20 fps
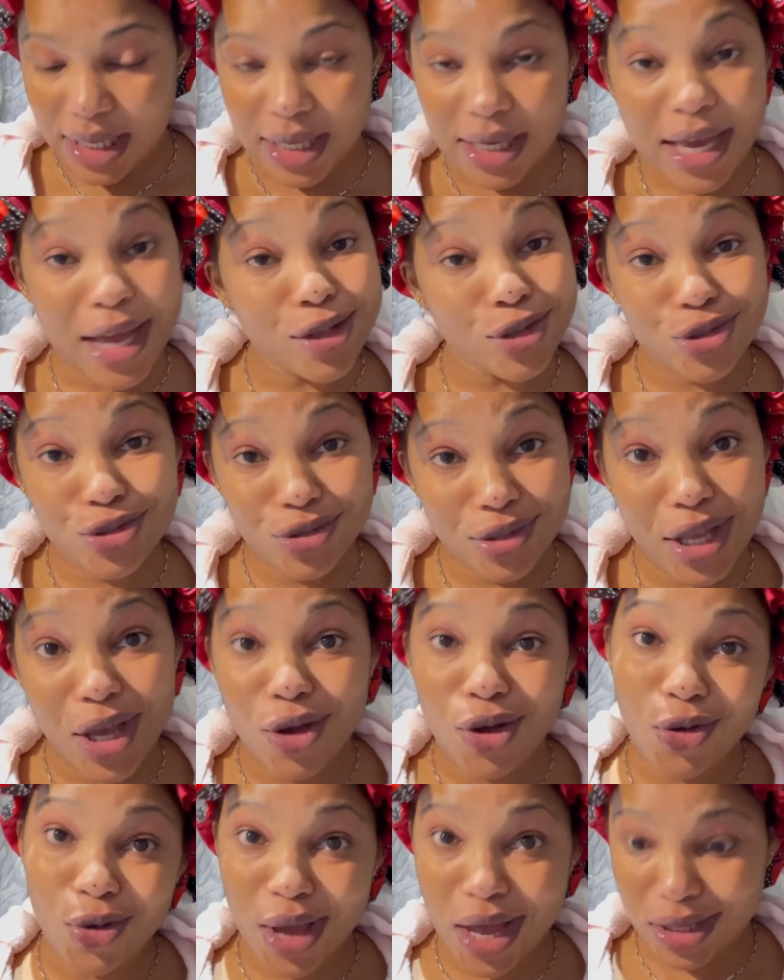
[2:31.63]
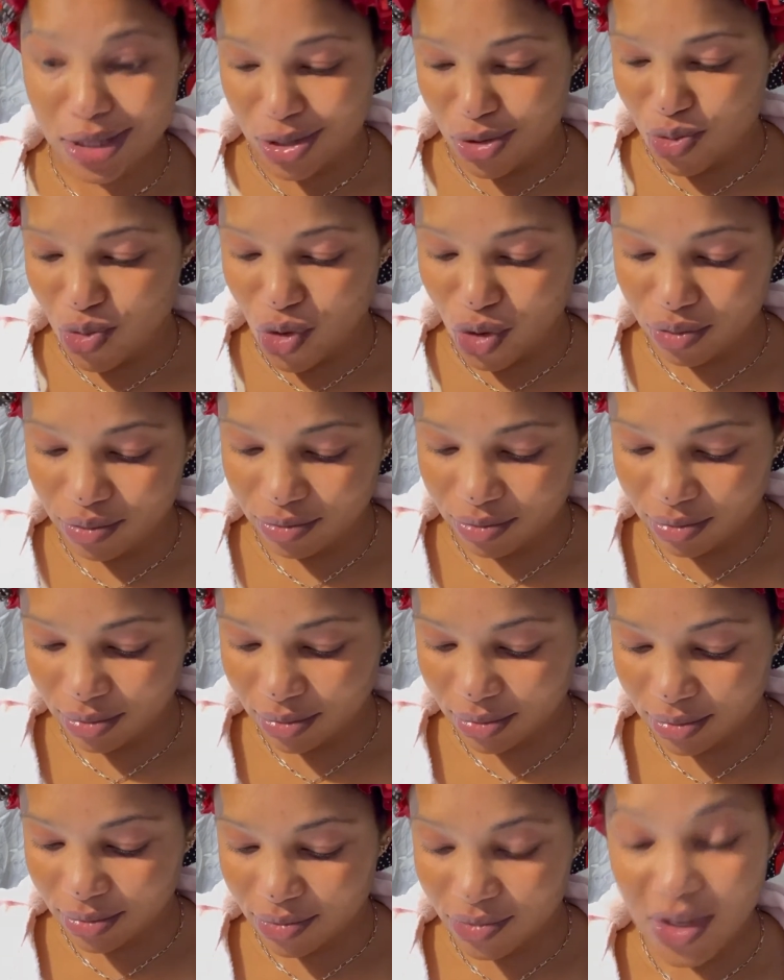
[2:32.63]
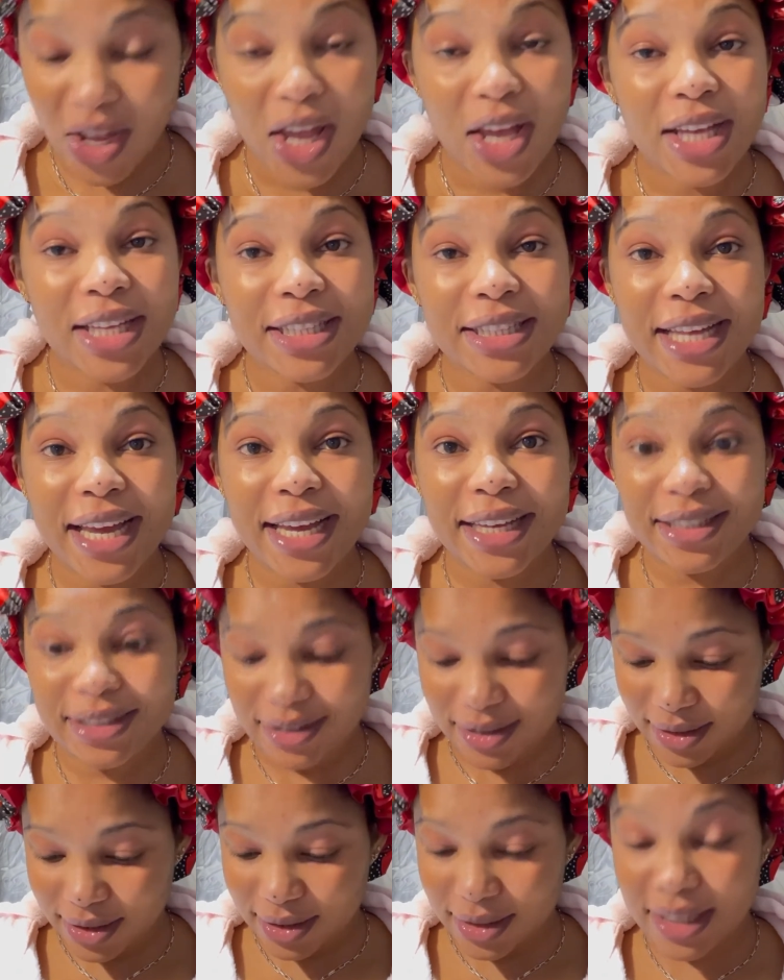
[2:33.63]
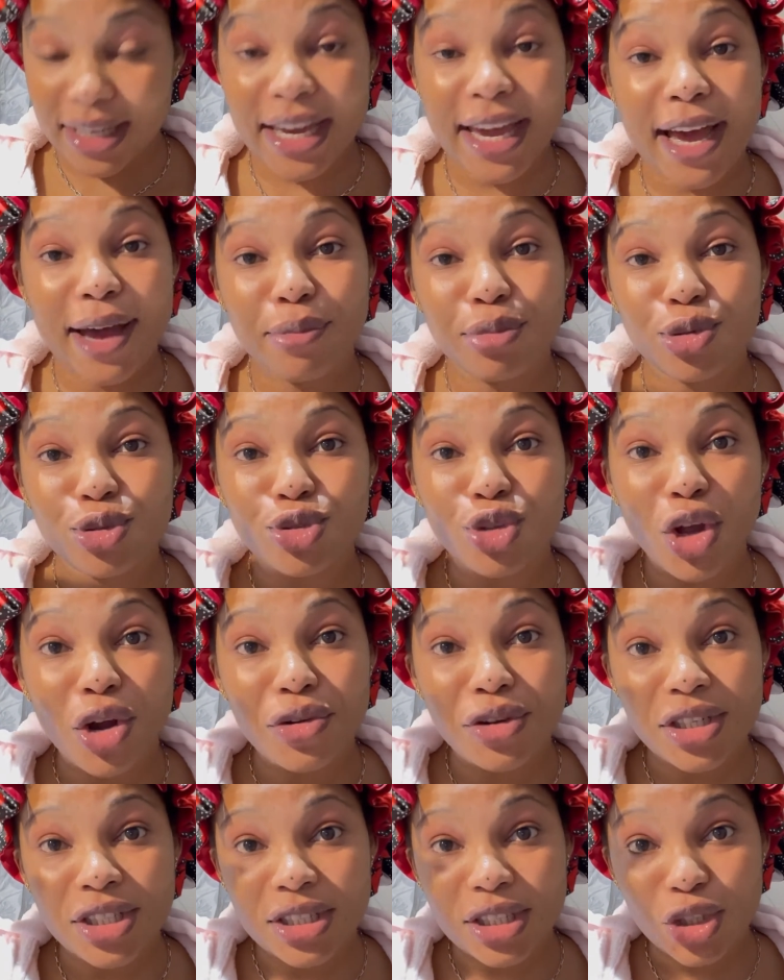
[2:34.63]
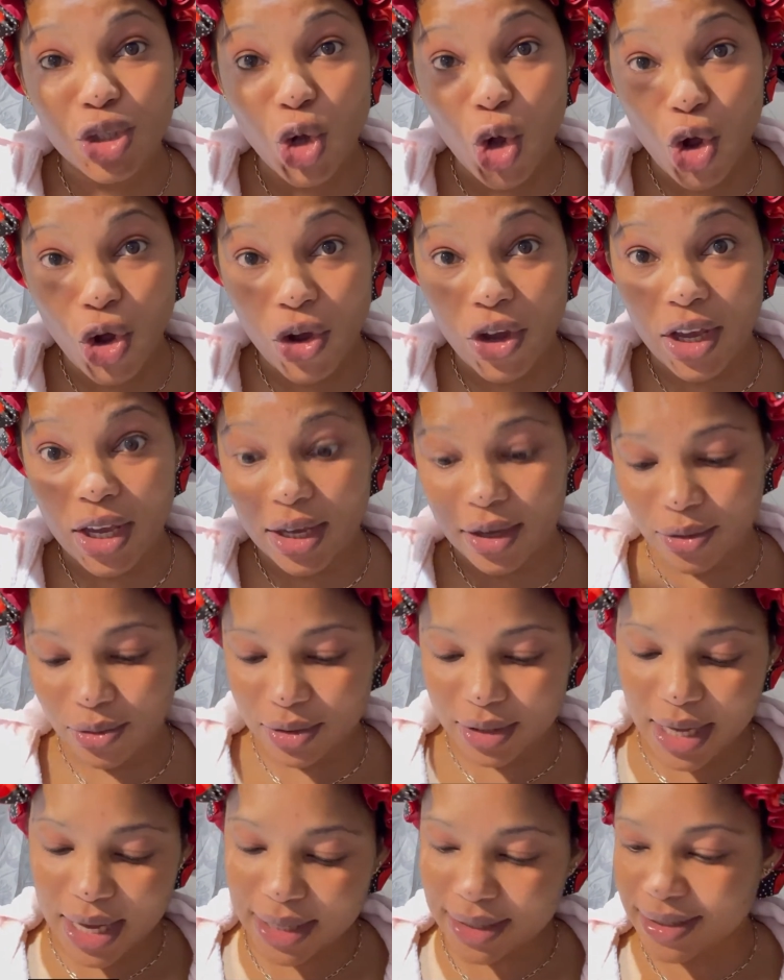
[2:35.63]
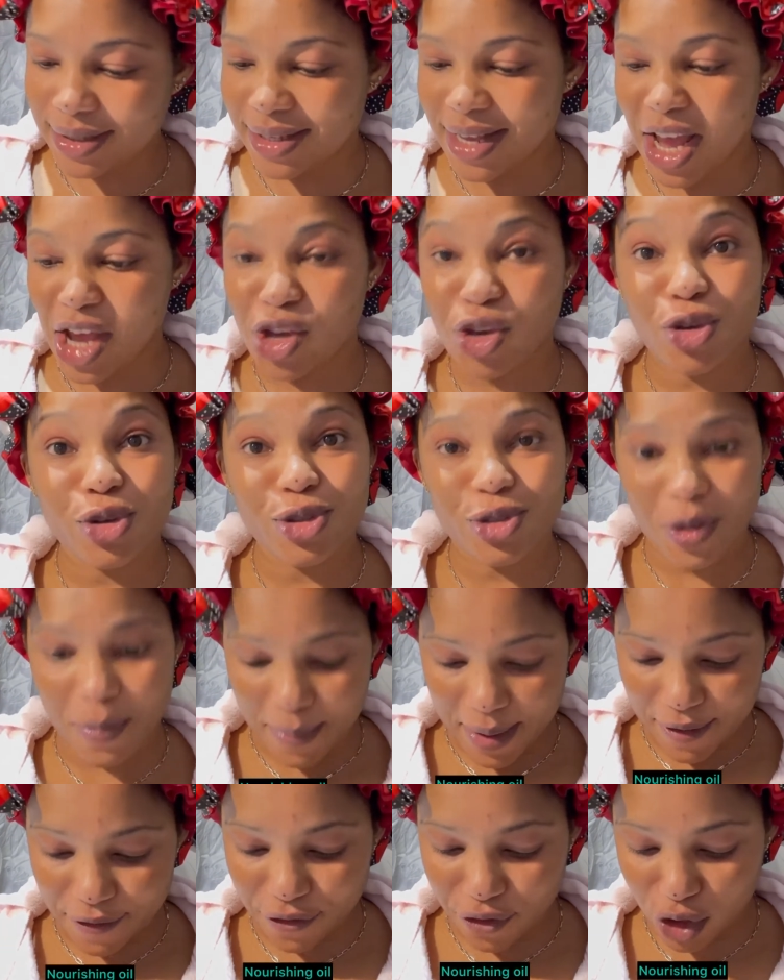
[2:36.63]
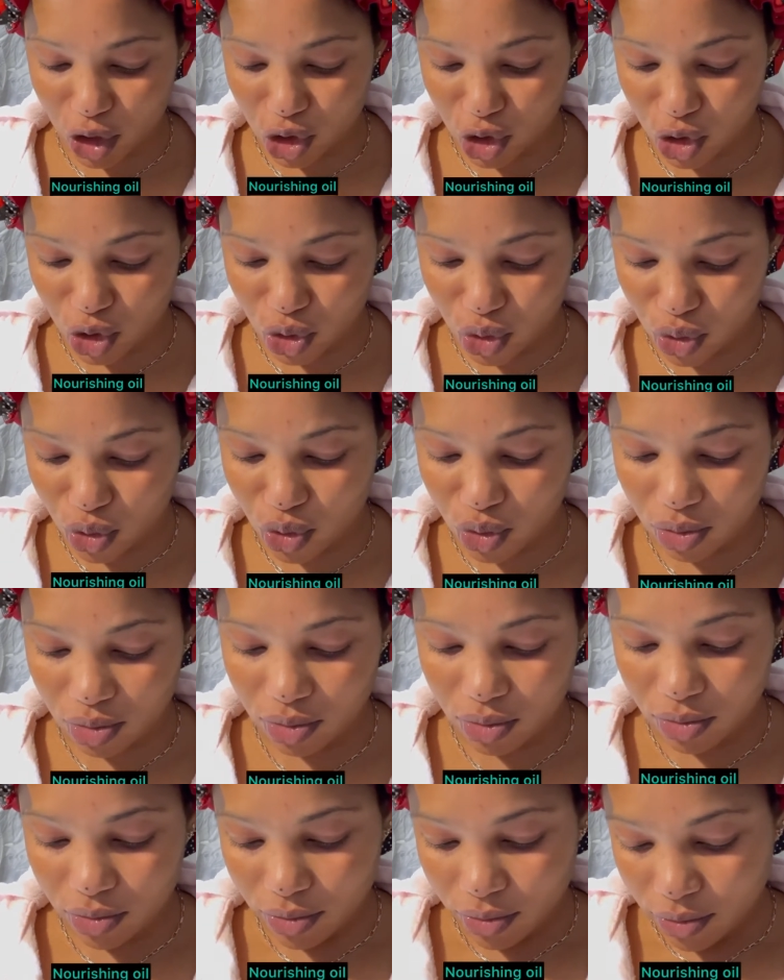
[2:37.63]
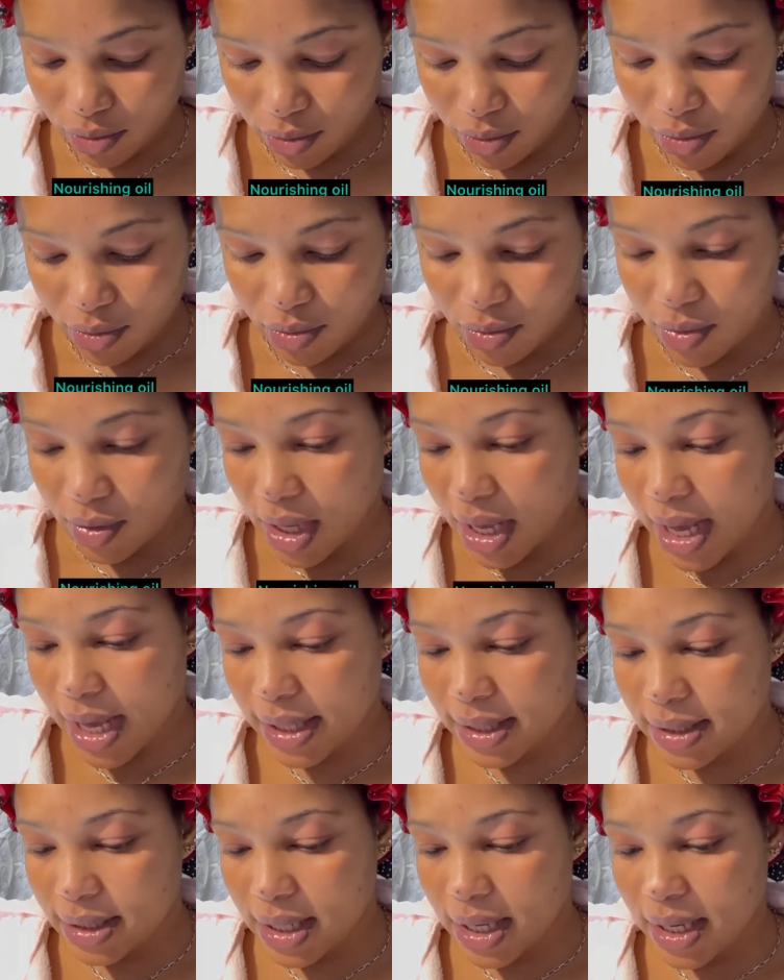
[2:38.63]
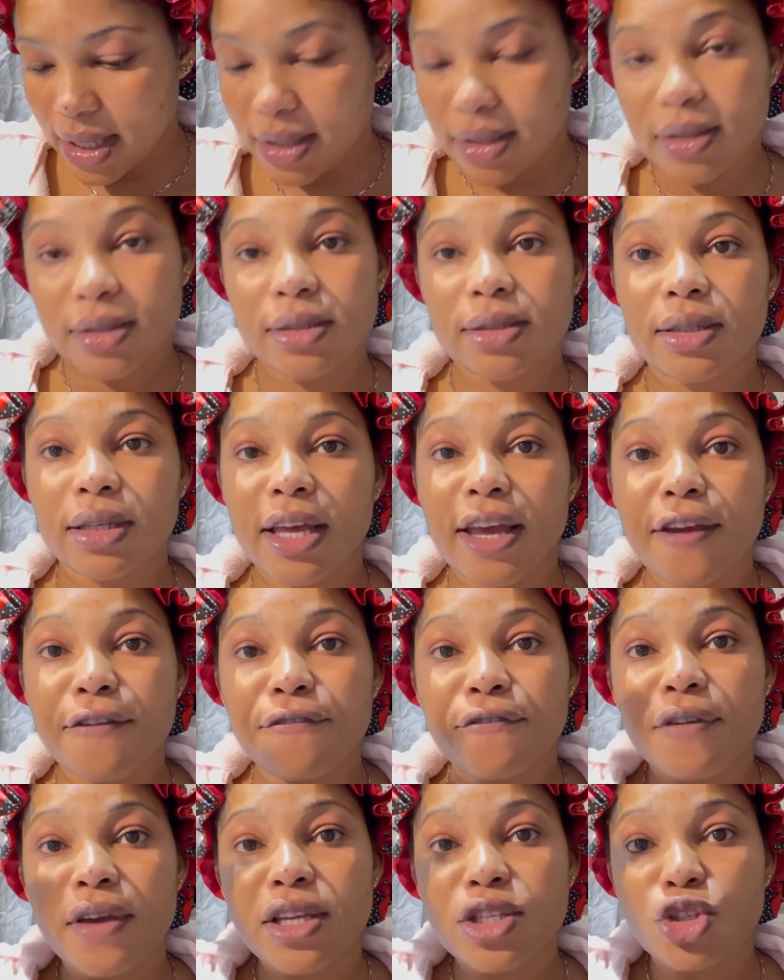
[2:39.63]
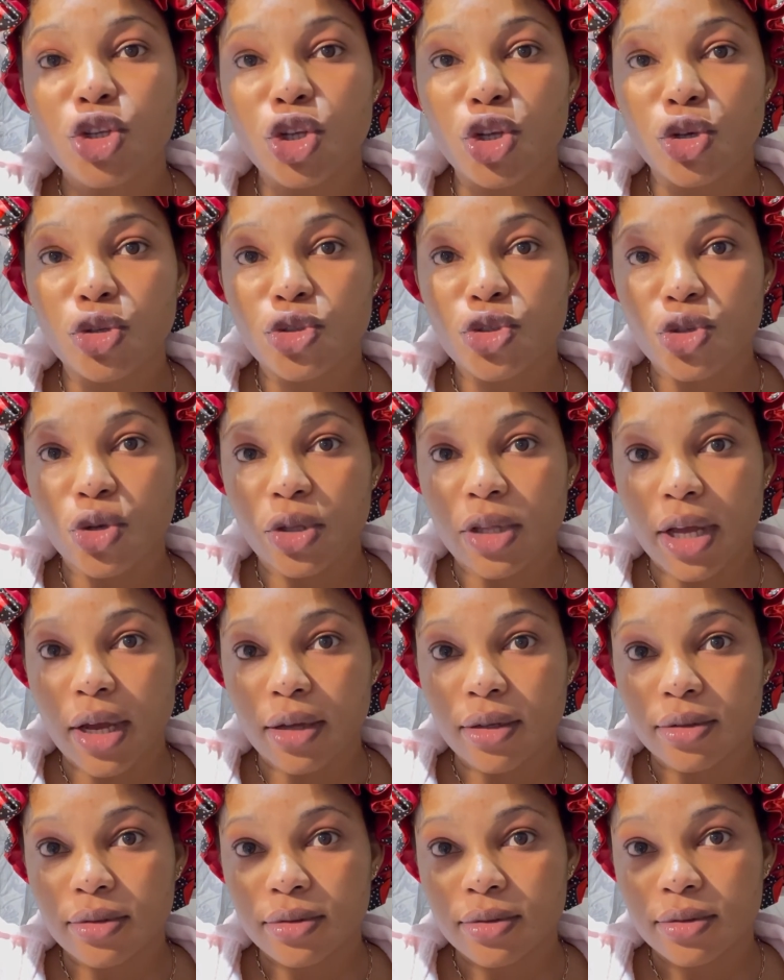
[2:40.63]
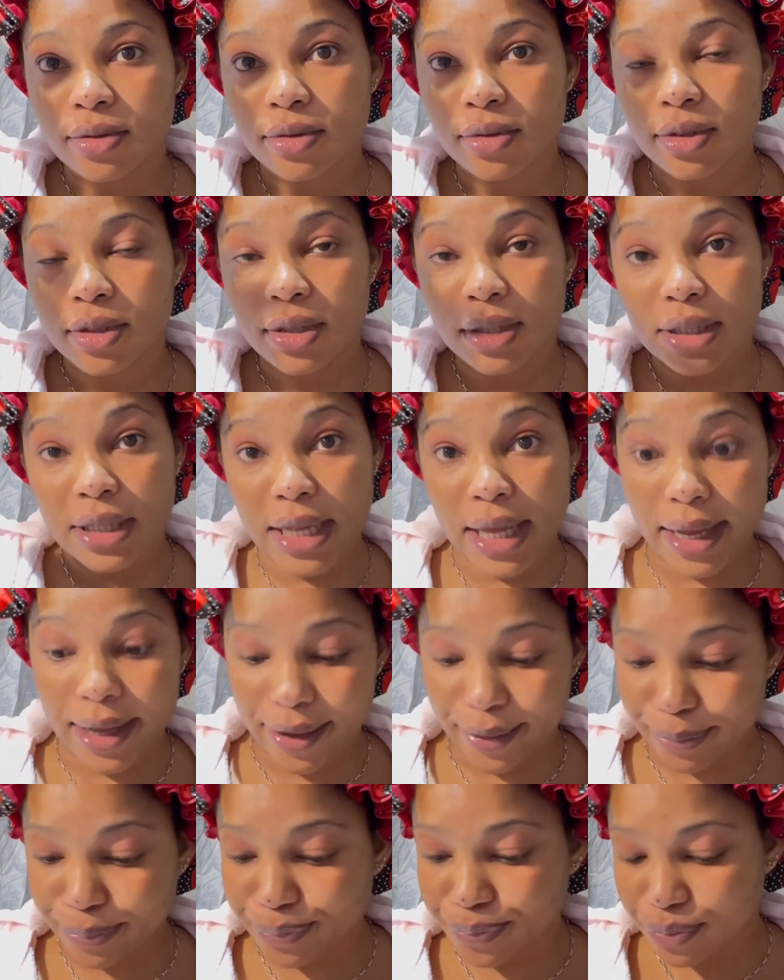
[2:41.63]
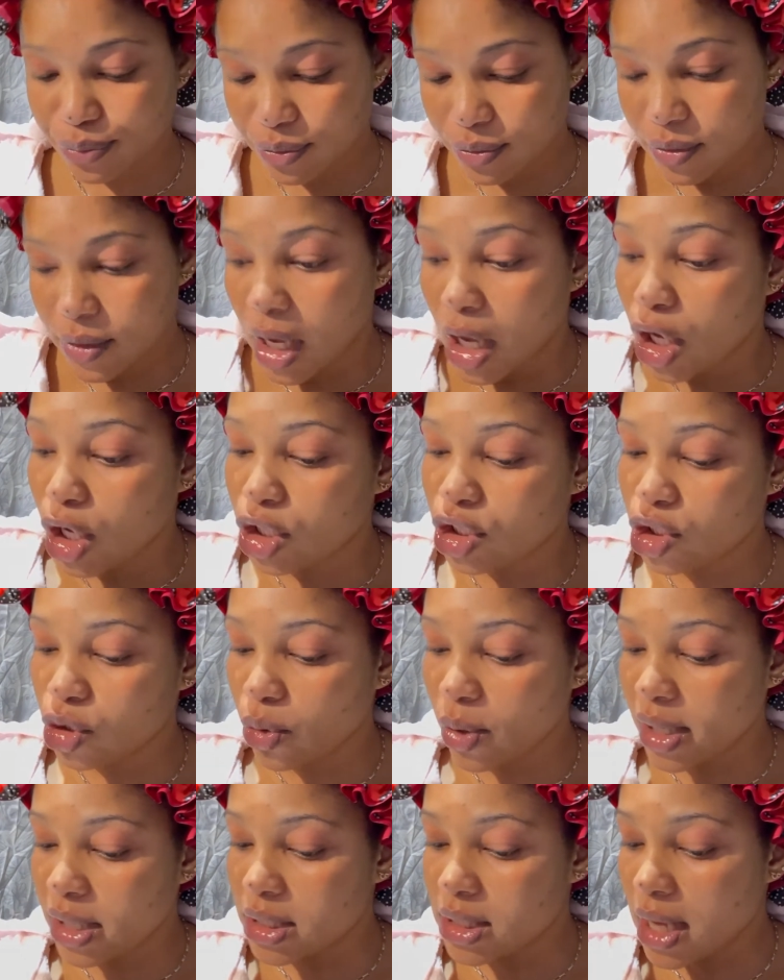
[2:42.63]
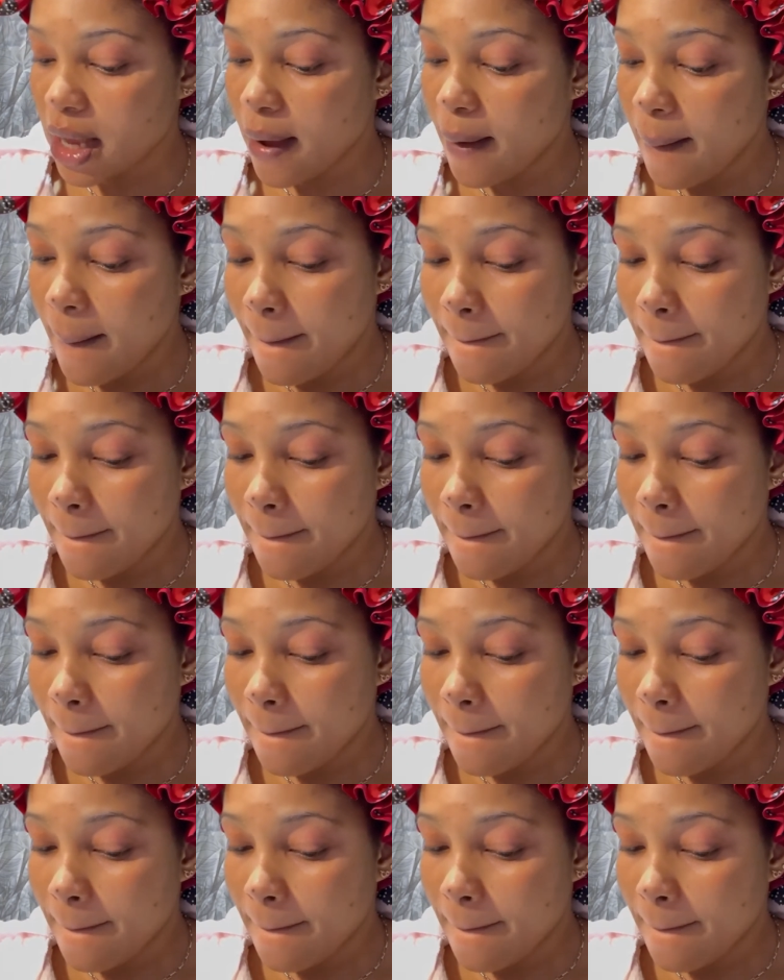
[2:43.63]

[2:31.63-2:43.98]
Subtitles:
then kabu nourishing oil that I use on my face too, and then a face glow toner. I just hope